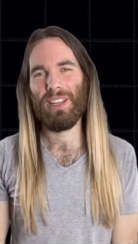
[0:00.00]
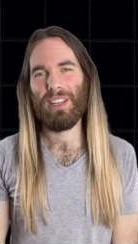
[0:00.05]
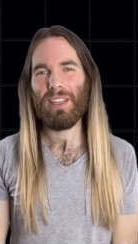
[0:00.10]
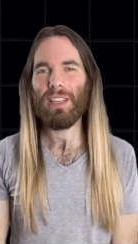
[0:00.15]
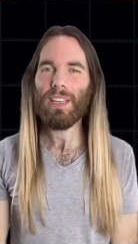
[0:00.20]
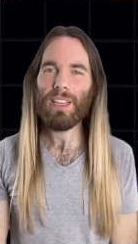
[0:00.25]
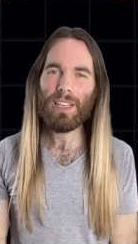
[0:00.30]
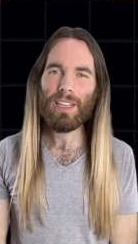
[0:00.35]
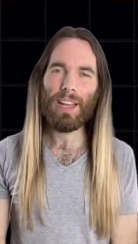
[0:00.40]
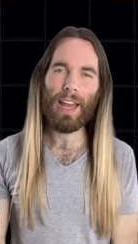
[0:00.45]

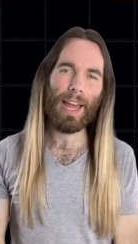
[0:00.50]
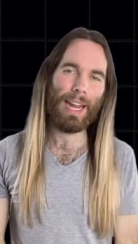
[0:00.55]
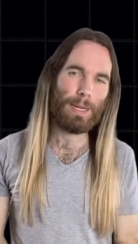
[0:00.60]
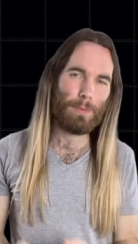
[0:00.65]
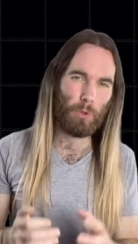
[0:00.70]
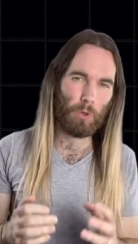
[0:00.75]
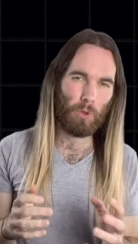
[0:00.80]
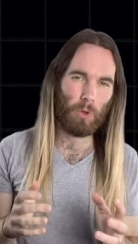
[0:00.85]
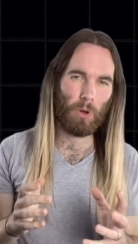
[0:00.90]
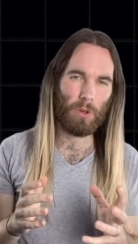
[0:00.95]
In
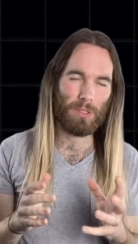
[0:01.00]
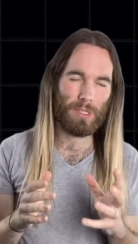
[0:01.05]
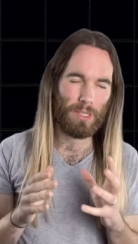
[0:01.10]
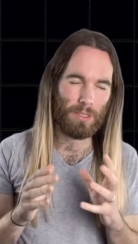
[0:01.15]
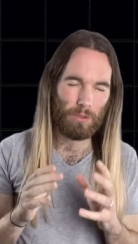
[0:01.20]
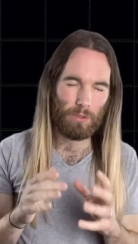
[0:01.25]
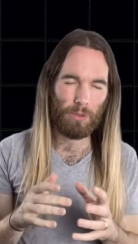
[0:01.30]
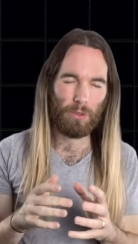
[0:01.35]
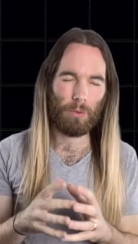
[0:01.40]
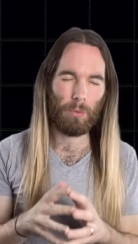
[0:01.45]
Animal Crossing
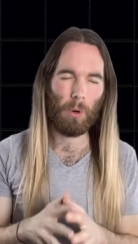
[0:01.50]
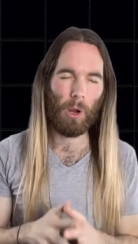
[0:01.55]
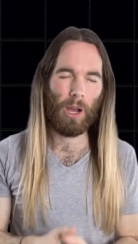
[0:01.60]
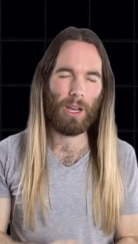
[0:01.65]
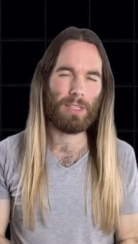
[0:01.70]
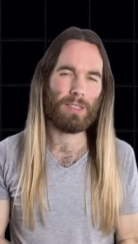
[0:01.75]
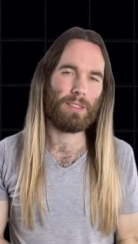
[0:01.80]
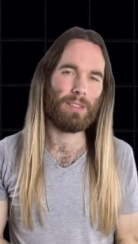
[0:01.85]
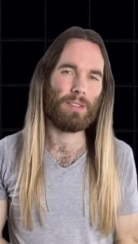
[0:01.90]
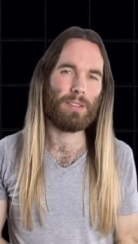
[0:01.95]
New
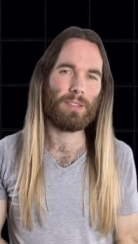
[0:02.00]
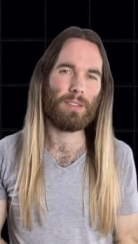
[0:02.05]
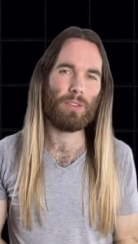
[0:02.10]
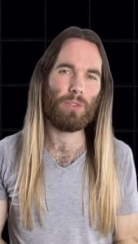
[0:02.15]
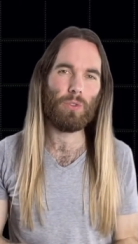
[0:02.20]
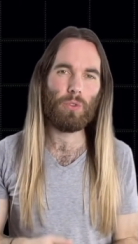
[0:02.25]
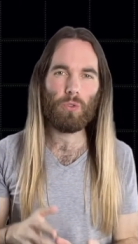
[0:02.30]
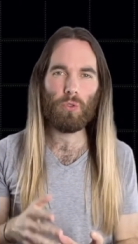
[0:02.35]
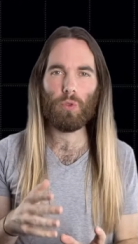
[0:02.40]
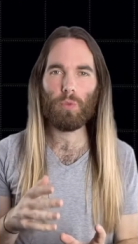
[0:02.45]
Horizons,
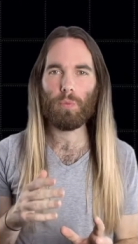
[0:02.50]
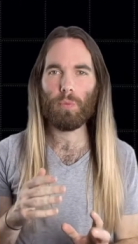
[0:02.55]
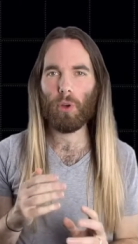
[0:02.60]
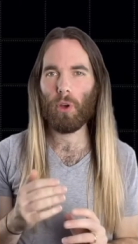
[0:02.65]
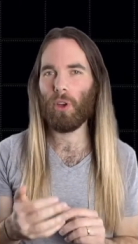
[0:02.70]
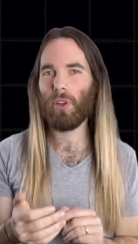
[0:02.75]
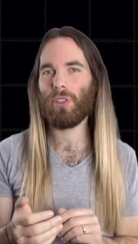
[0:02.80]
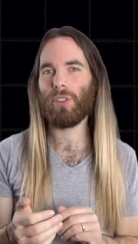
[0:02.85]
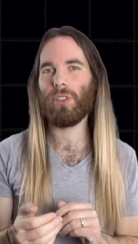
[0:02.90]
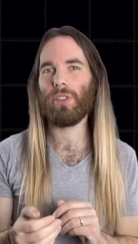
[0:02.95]
you
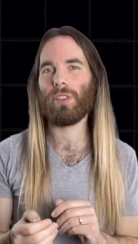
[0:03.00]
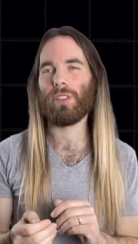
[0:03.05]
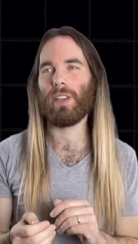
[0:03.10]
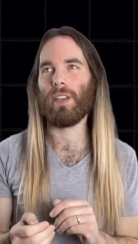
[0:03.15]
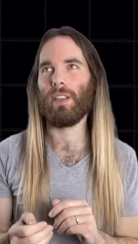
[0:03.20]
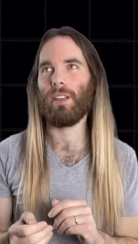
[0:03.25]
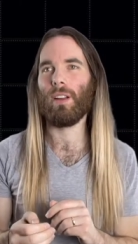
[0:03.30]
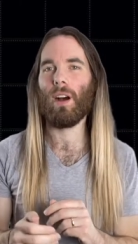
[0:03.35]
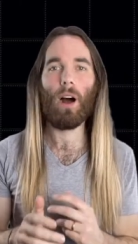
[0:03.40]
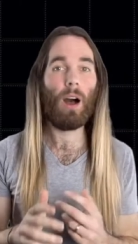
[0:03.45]
purchase
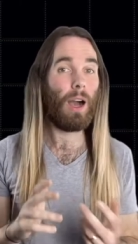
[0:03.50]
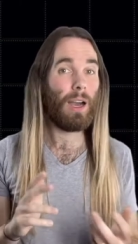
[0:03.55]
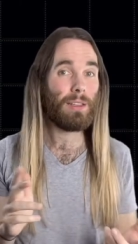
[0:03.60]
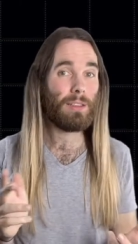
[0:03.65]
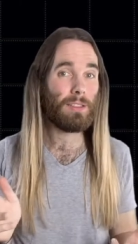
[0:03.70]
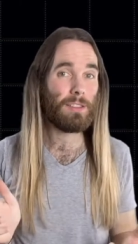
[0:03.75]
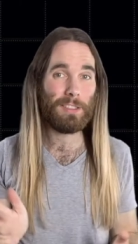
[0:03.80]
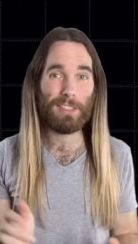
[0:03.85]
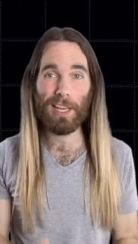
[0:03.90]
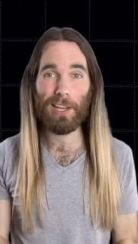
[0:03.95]
an
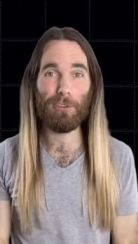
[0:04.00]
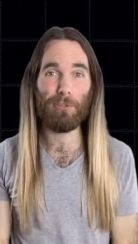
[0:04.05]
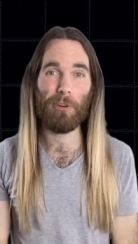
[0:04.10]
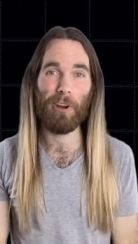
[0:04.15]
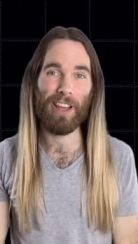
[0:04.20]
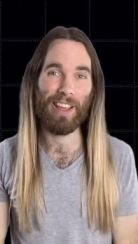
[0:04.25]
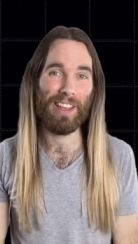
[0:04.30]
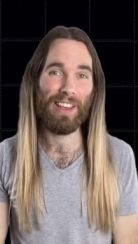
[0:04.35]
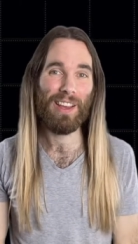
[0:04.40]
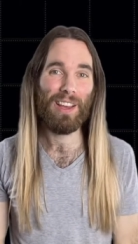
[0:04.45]
island
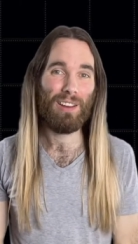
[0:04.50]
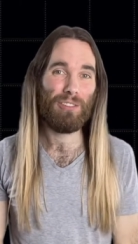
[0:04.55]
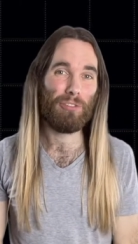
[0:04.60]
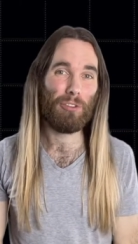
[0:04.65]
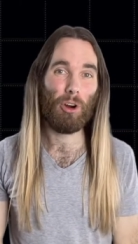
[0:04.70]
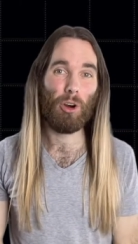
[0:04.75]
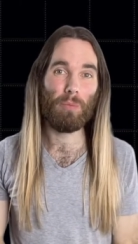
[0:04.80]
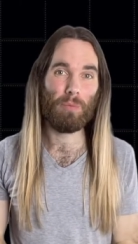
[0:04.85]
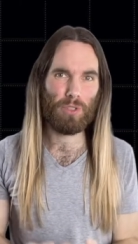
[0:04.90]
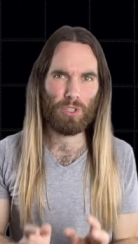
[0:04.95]
getaway
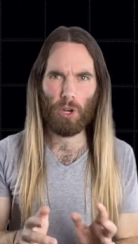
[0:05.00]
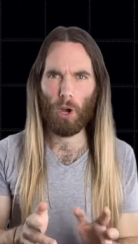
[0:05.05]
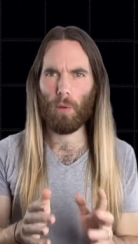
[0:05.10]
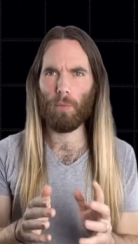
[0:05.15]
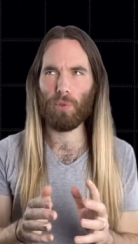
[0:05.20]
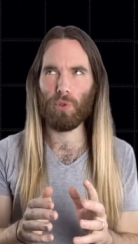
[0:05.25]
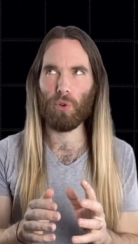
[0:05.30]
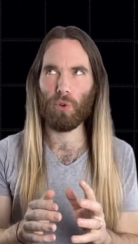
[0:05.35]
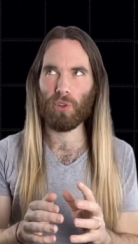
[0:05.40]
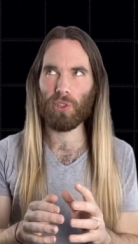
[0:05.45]
from
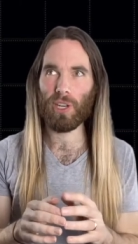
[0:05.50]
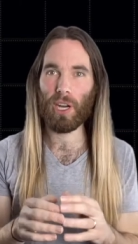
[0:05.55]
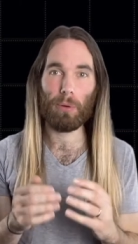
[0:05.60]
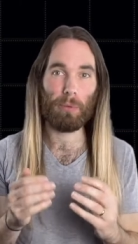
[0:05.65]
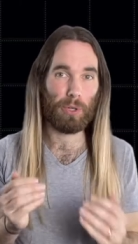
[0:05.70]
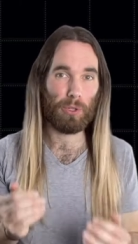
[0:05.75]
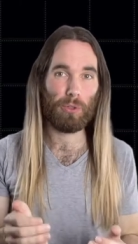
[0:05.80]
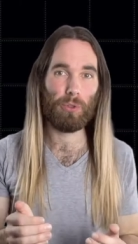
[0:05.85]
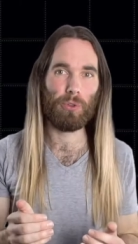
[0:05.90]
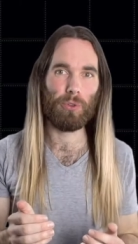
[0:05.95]
Tom Nook, a
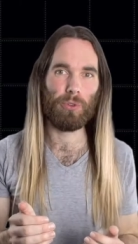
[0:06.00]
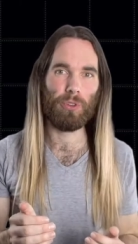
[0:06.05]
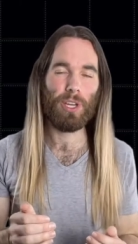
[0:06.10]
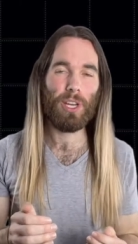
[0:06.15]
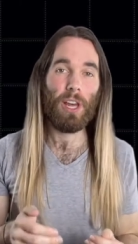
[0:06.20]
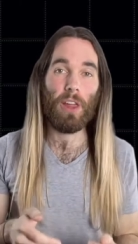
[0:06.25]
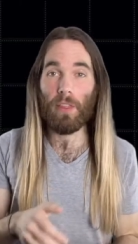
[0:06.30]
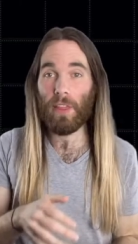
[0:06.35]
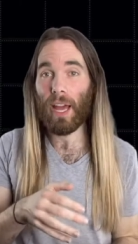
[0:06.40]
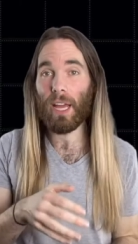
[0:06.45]
raccoon,
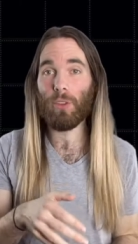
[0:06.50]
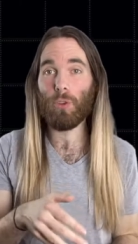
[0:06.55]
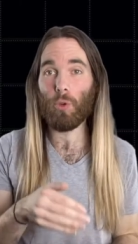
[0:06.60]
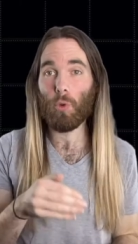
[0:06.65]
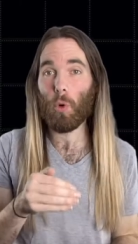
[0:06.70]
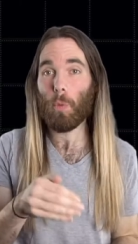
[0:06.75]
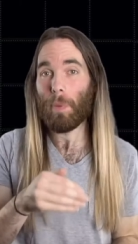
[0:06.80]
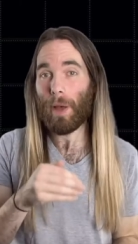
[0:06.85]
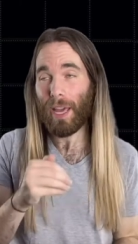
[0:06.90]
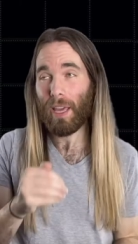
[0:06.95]
that you
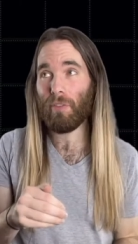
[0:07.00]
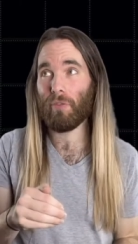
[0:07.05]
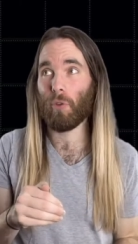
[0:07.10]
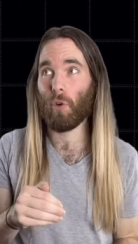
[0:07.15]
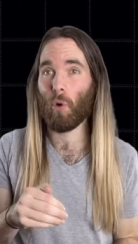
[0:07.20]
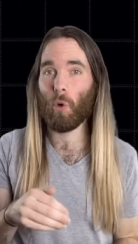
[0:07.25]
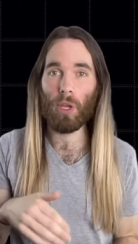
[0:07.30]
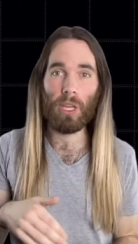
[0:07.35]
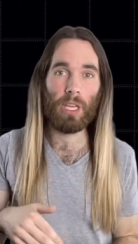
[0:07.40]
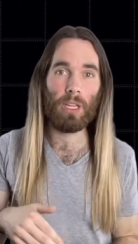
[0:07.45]
will pay
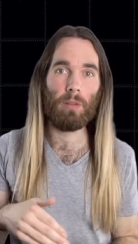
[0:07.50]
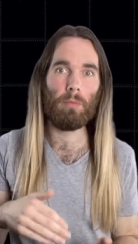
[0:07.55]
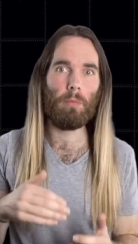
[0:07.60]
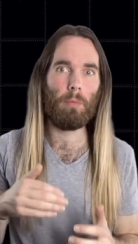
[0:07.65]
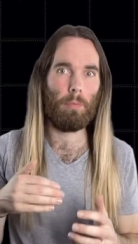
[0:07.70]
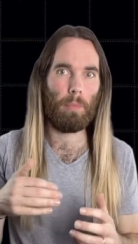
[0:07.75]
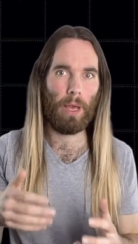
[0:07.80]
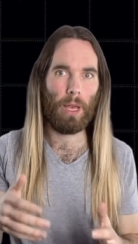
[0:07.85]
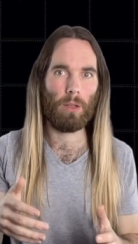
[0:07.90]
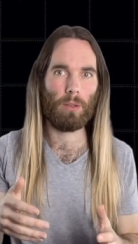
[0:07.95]
for in
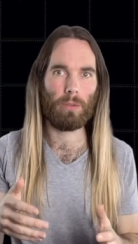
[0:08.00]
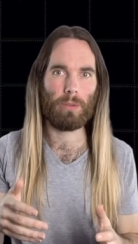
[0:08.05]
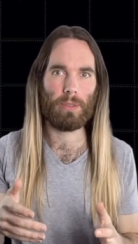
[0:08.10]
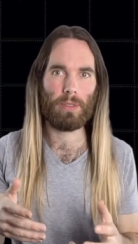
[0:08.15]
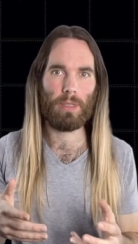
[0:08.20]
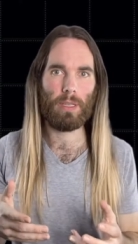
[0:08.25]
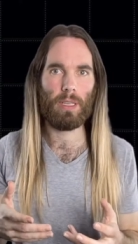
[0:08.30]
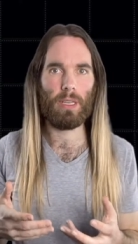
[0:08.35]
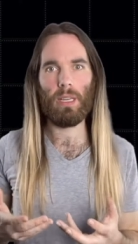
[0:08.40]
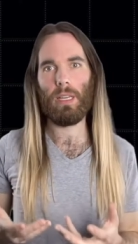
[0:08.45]
bells,
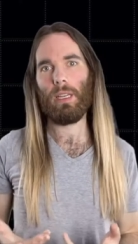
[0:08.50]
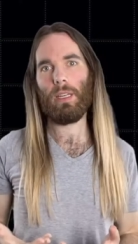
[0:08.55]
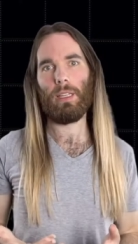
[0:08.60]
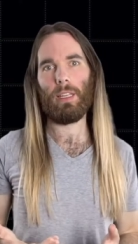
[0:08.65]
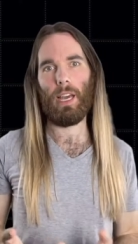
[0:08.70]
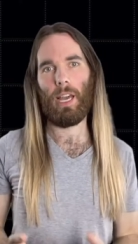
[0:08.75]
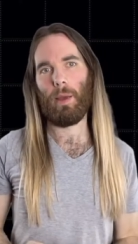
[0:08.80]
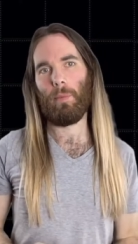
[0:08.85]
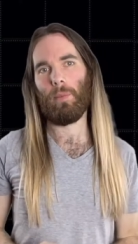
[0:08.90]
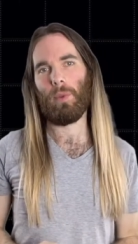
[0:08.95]
the
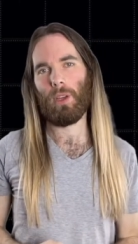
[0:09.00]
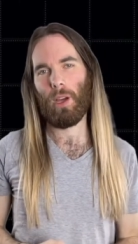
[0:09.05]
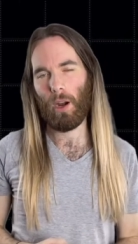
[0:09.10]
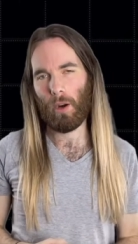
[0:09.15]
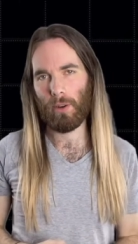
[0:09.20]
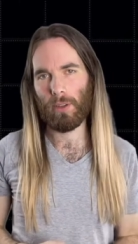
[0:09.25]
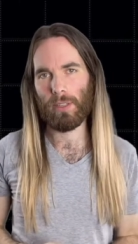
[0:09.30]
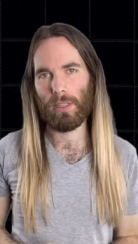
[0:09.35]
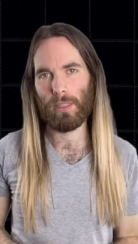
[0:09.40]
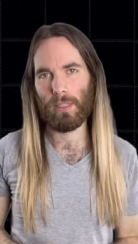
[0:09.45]
in-game
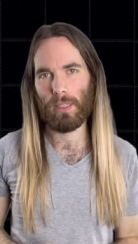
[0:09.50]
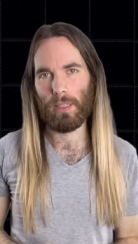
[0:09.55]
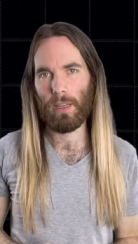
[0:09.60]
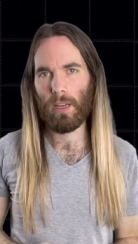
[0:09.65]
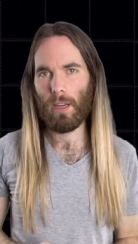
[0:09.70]
currency.